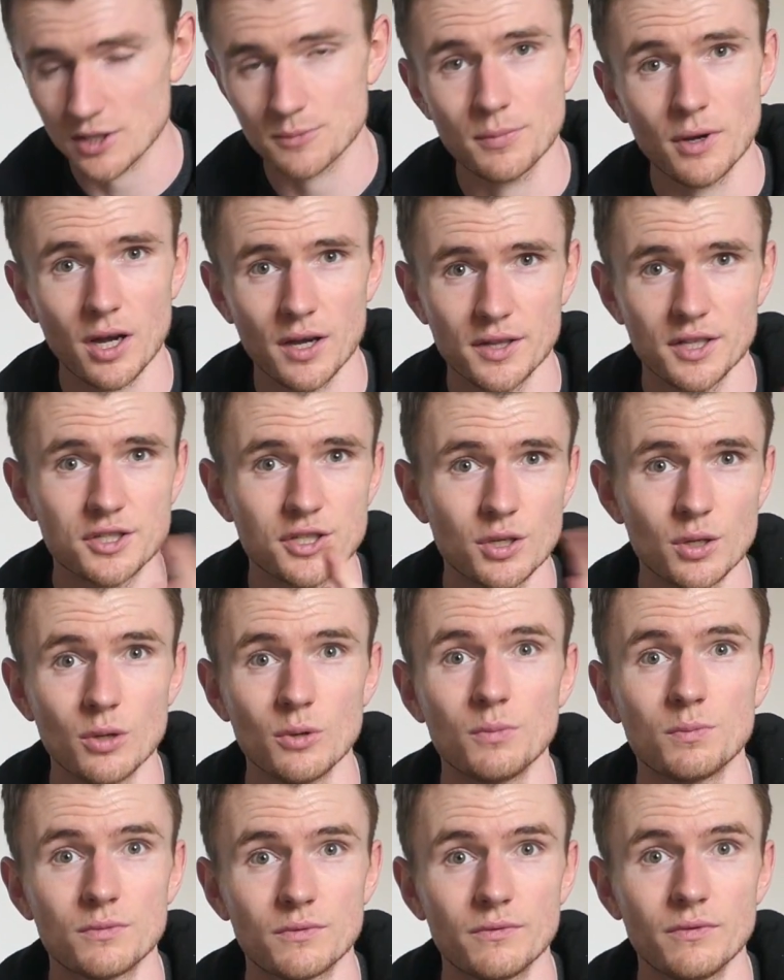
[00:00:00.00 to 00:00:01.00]
That was part of the
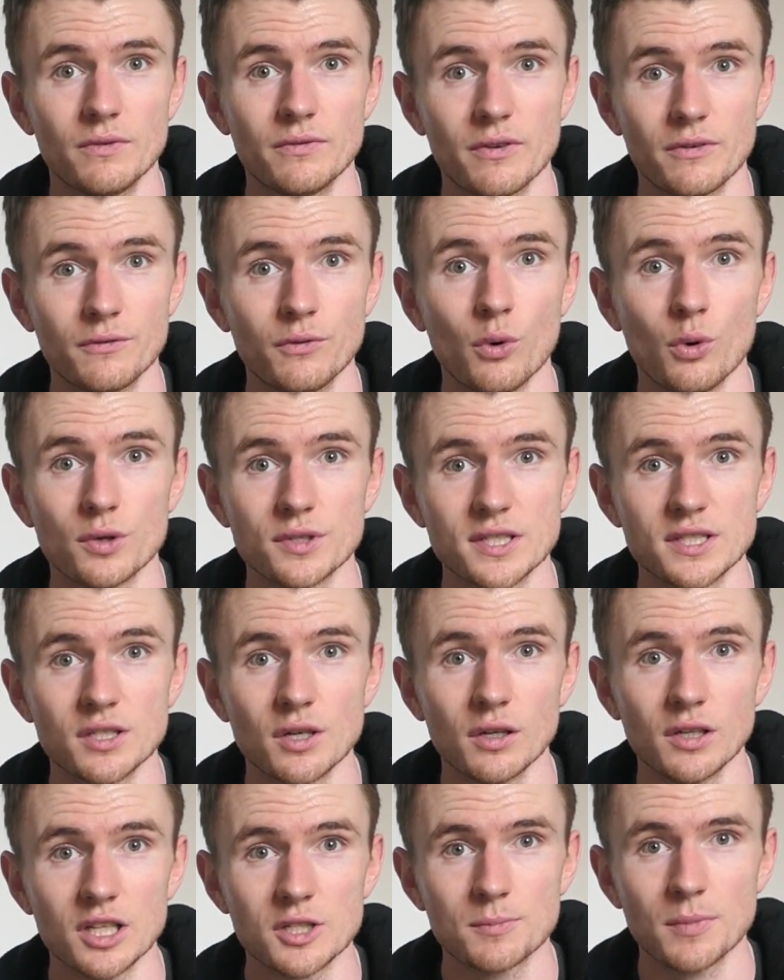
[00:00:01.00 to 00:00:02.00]
two for
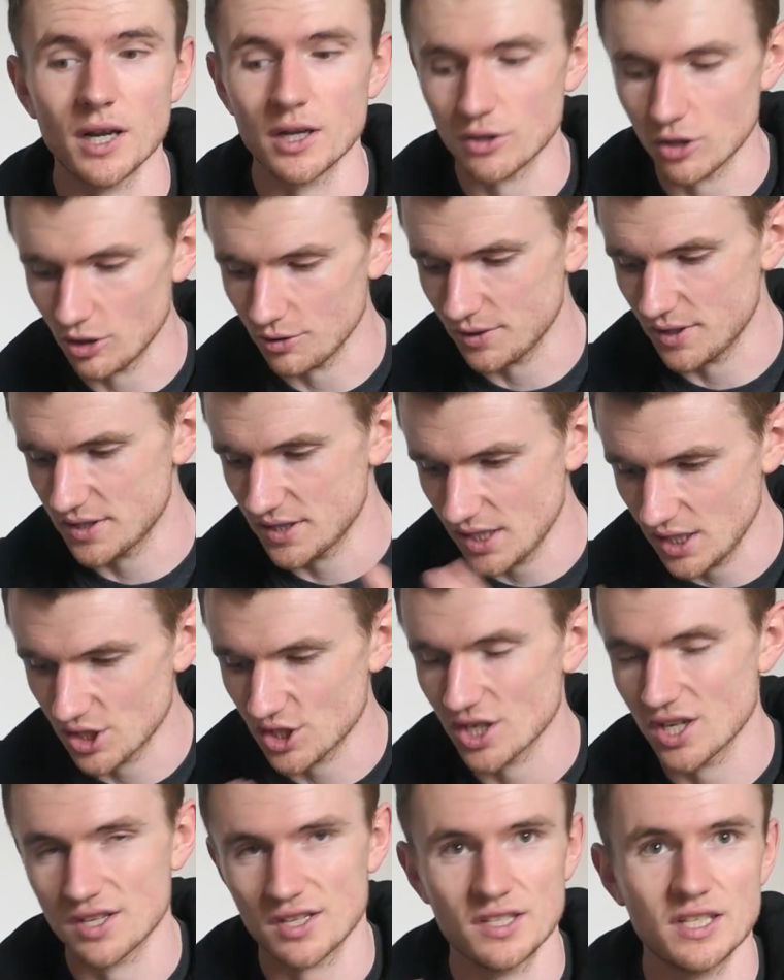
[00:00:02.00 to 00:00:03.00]
$40, but I got the
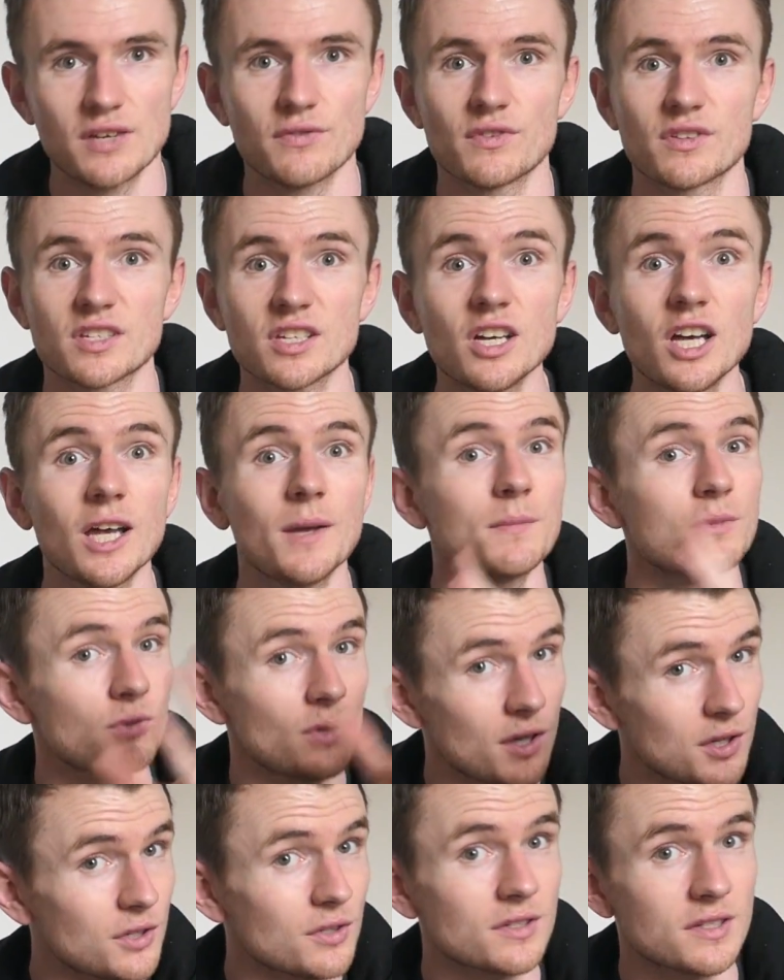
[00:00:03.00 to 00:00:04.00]
t-shirts at different times,
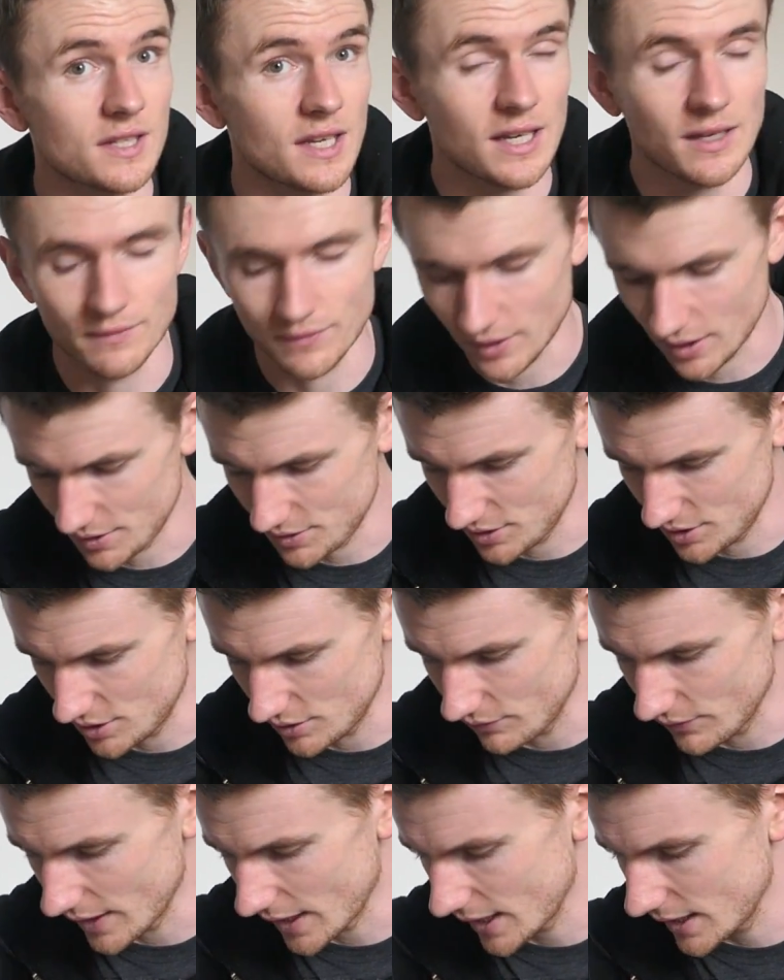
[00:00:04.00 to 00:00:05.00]
so I couldn't take advantage
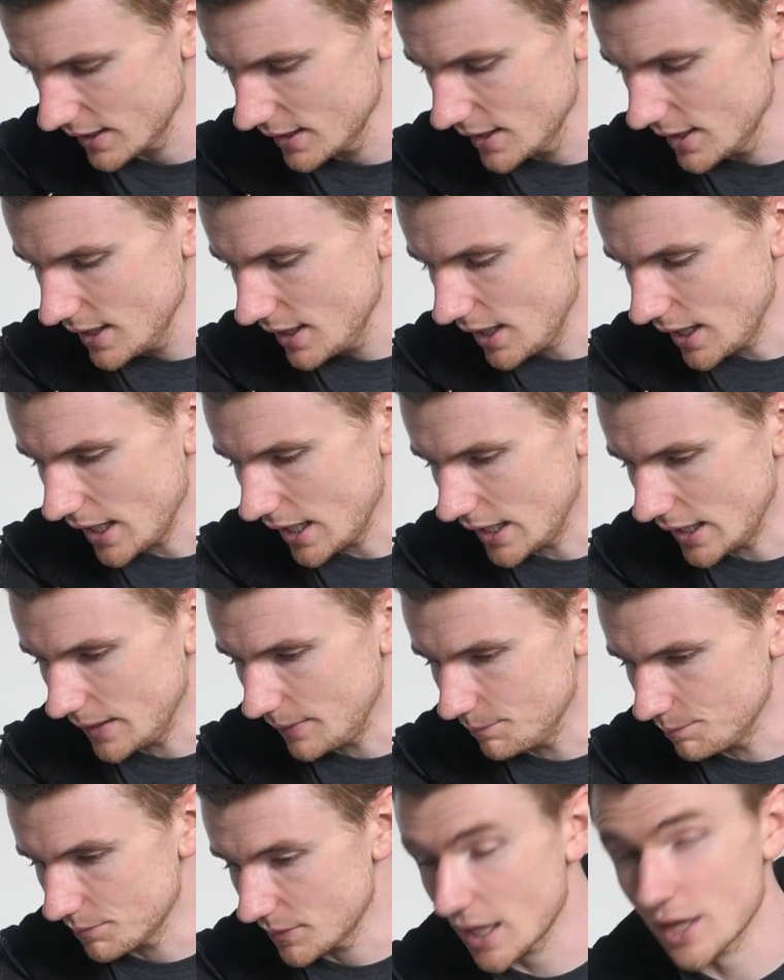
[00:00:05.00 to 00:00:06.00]
of that.
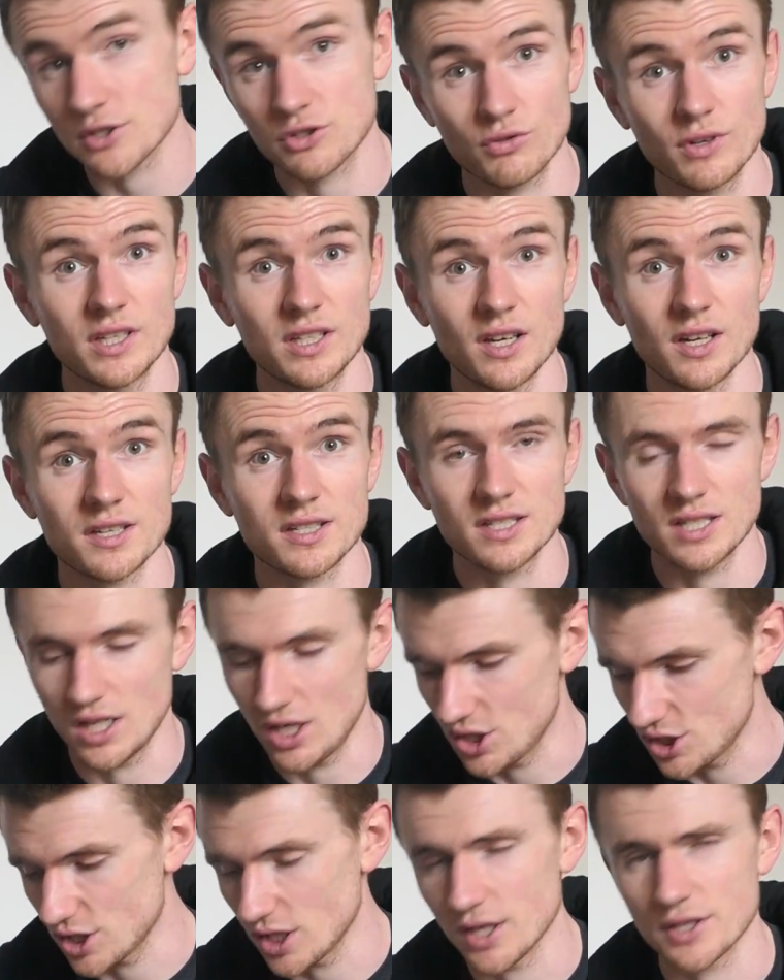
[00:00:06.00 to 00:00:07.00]
That was a really nice
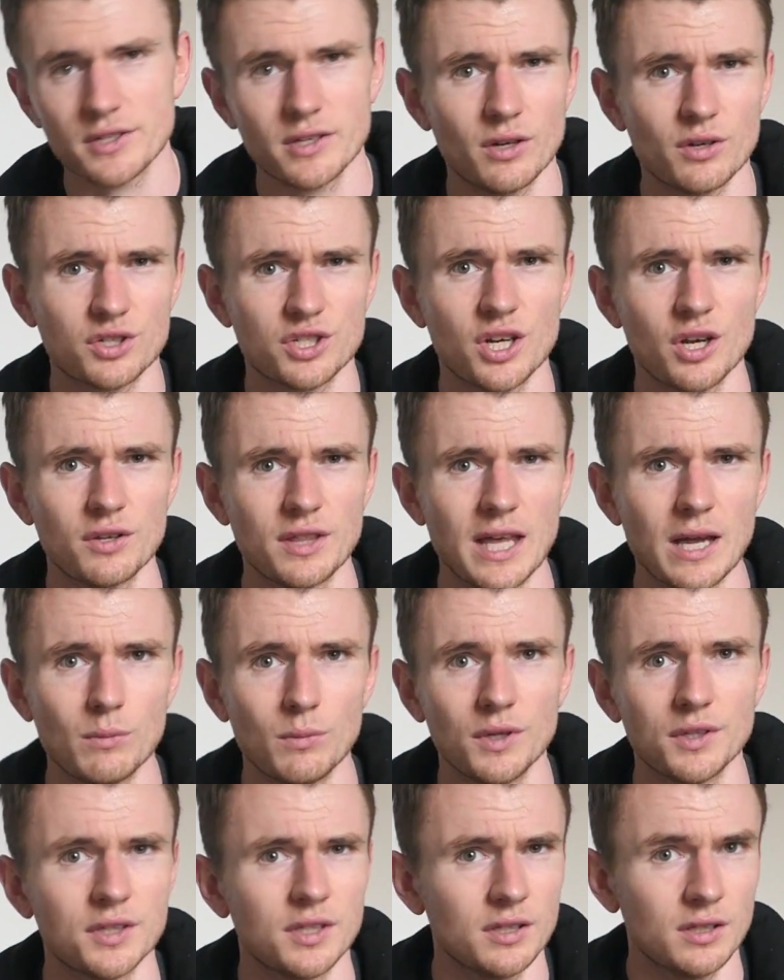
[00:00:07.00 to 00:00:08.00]
t-shirt, so I'll show
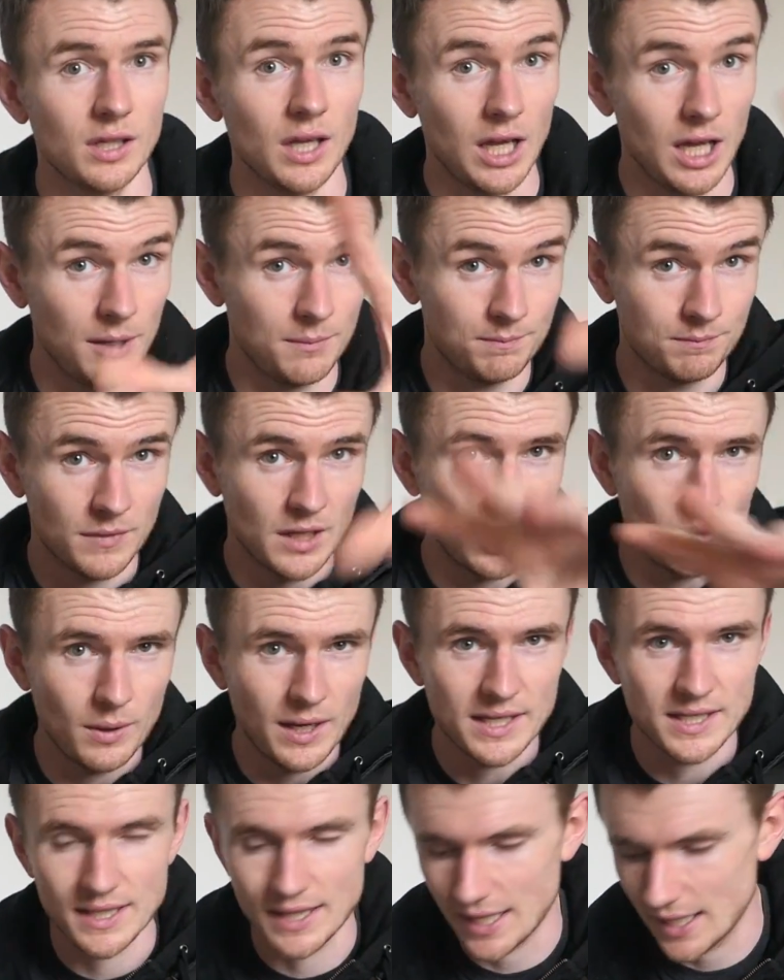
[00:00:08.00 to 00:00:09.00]
that one. I'll
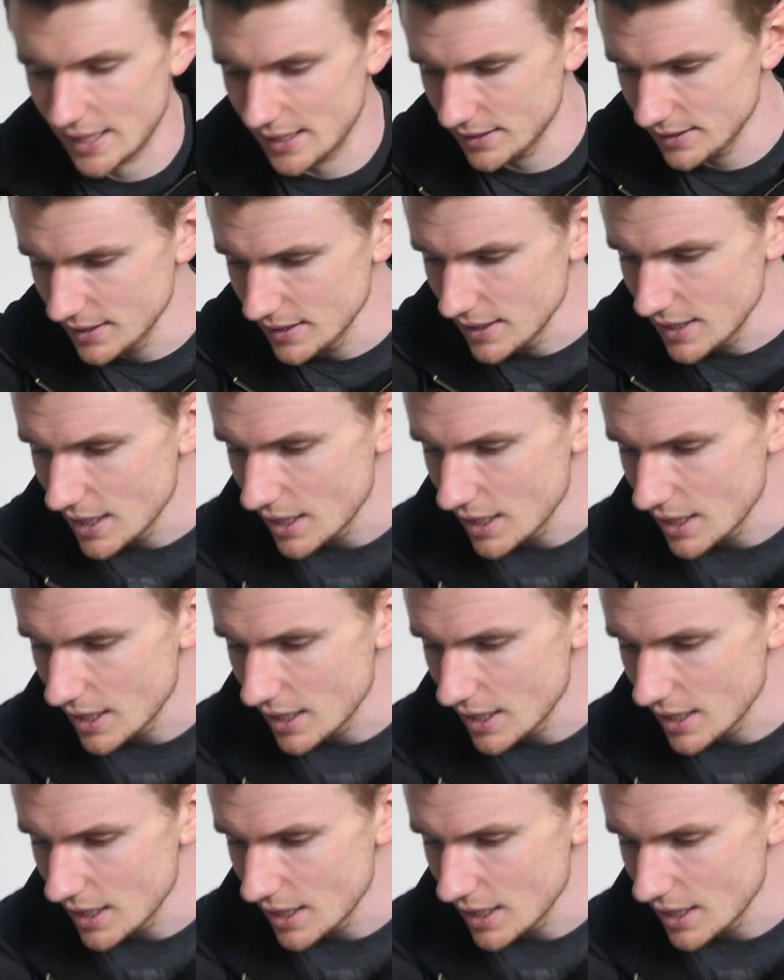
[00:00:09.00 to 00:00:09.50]
edit that in.